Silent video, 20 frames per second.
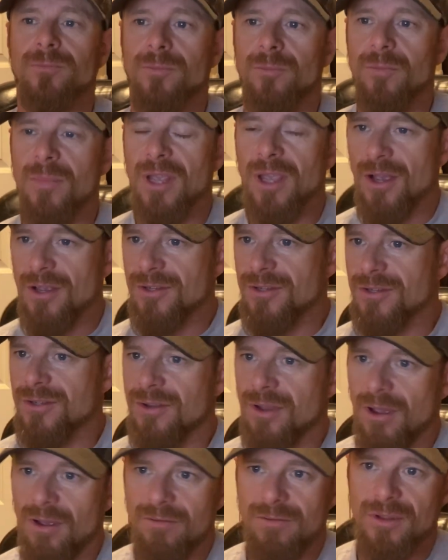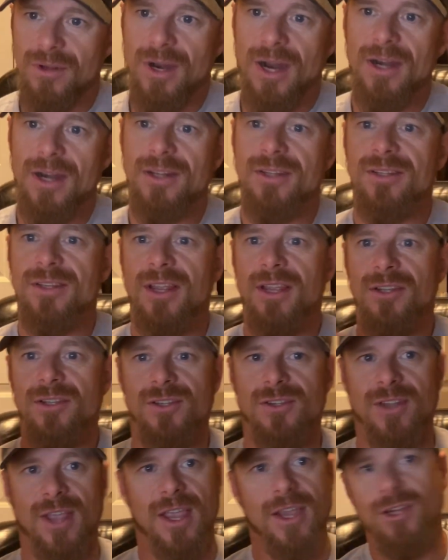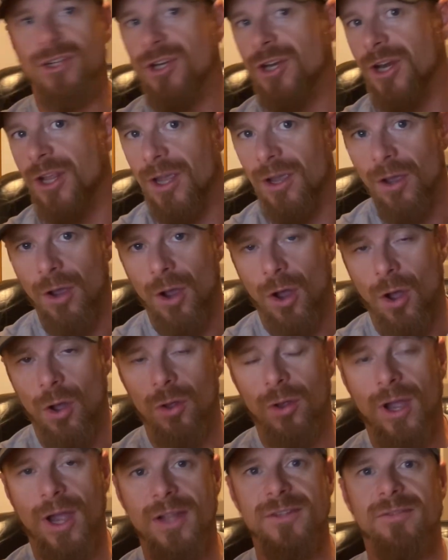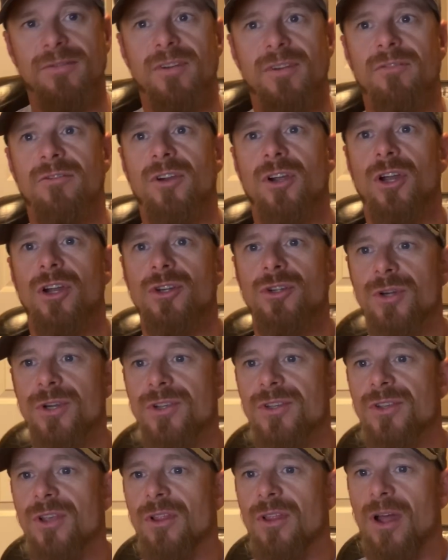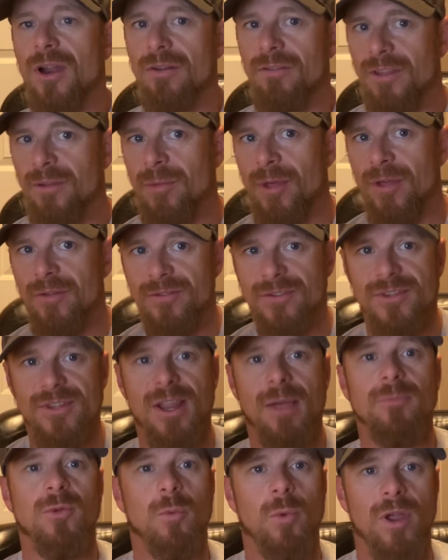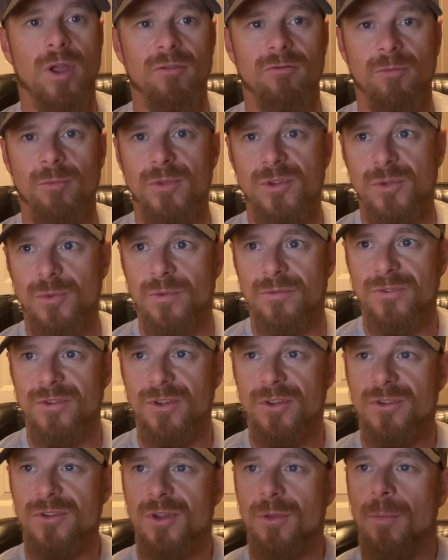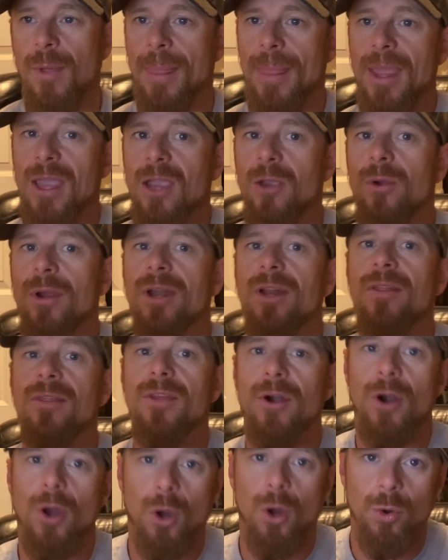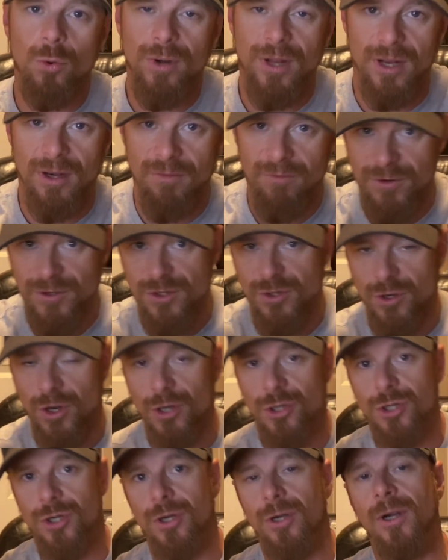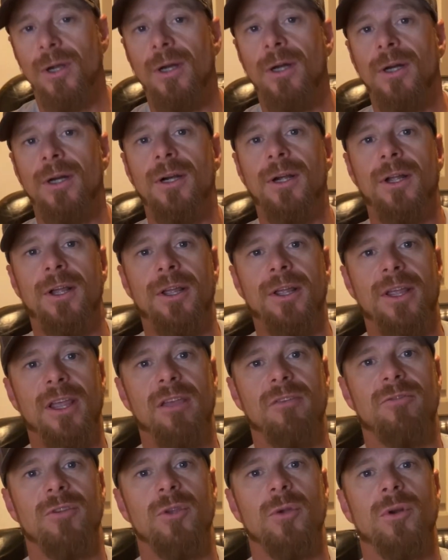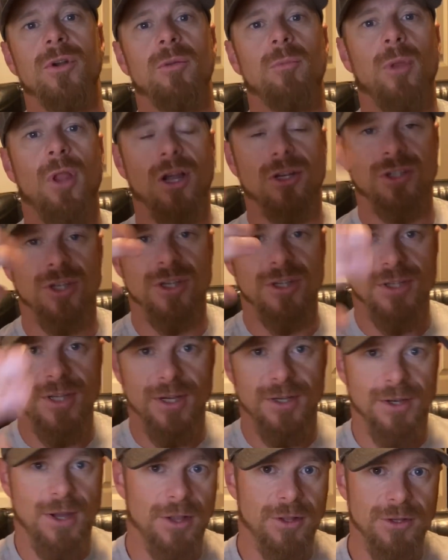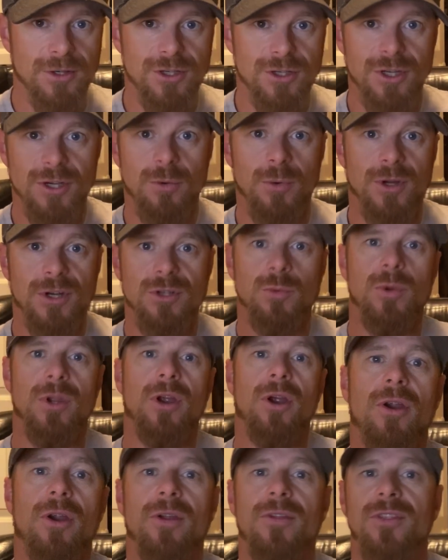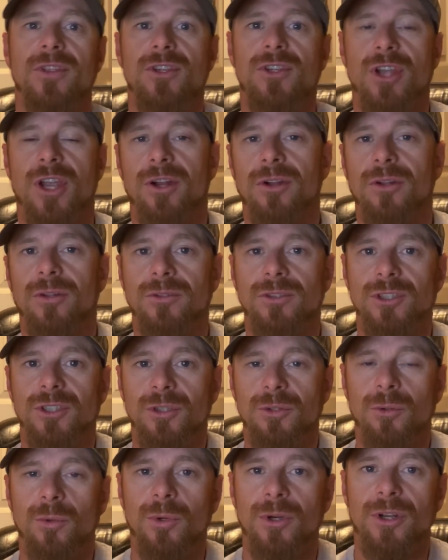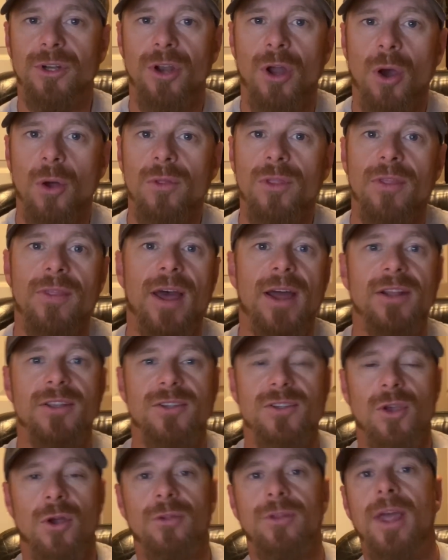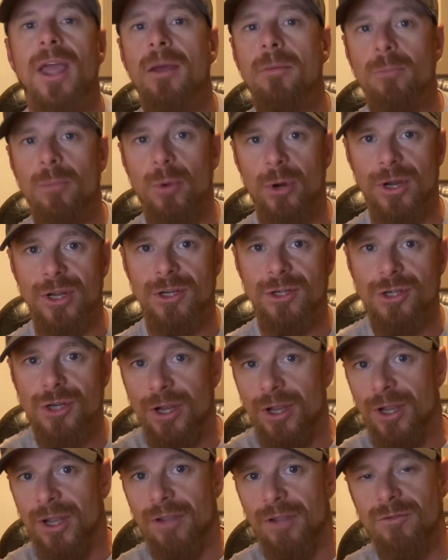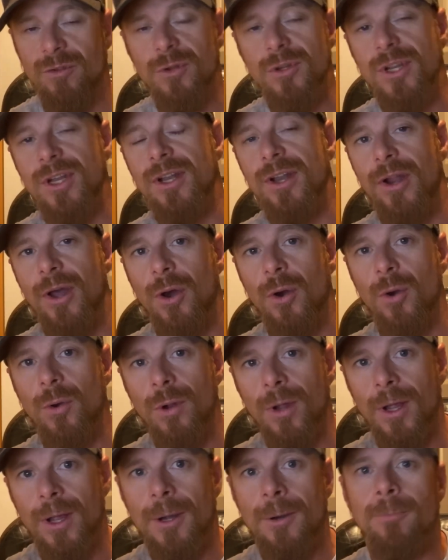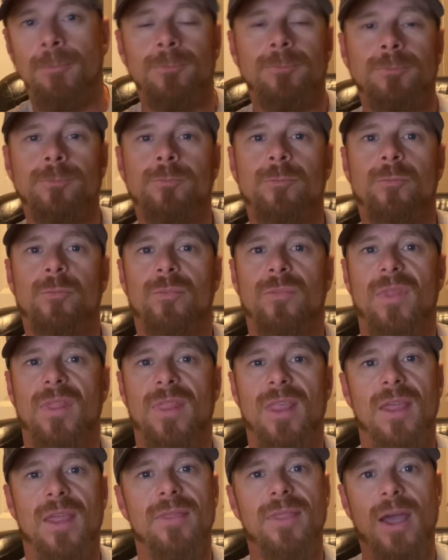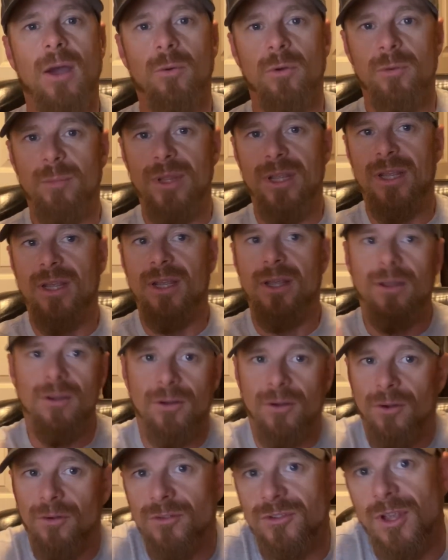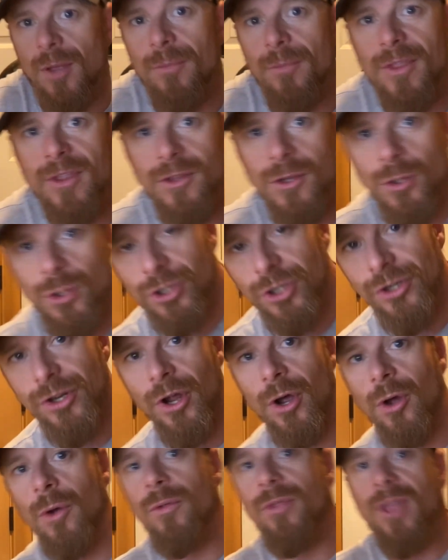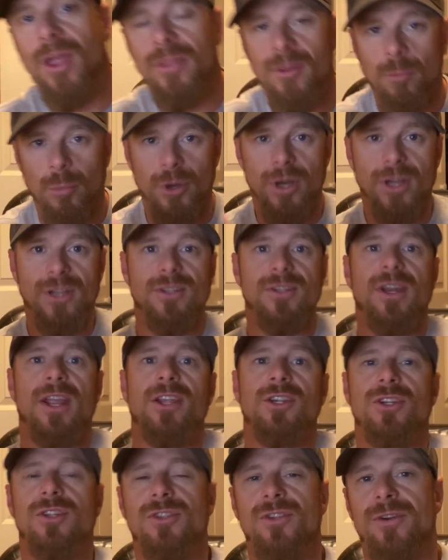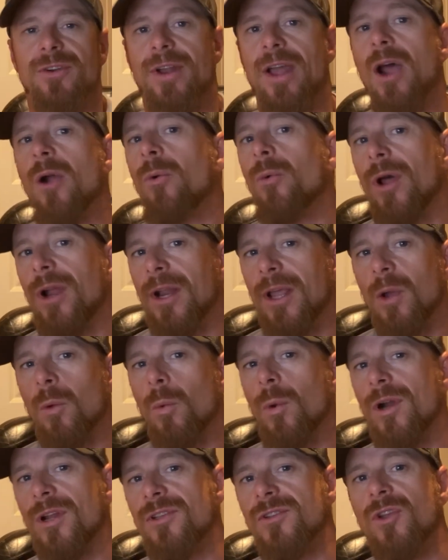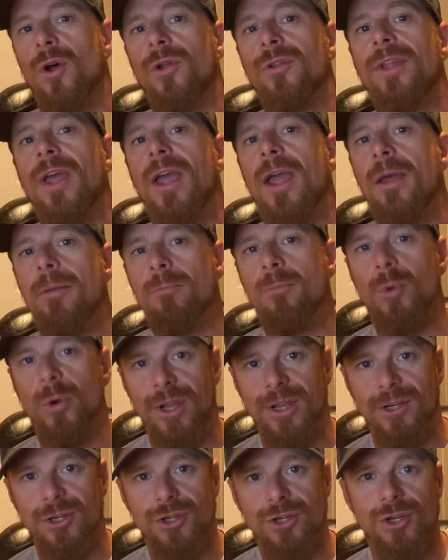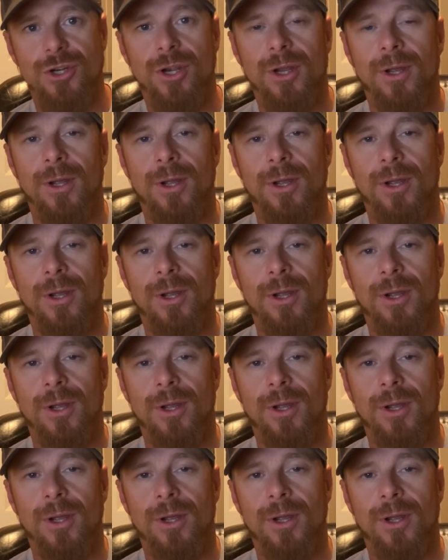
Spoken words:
Because of the United States sanctioning all kinds of different countries, a lot of them have stepped away from the SWIFT system and they created their own infrastructure. If you're into blockchain technology, which we on this channel, you would know that that is called mBridge. If you didn't know, then that would be something you should know, that the BRICS nations are now running what is called mBridge.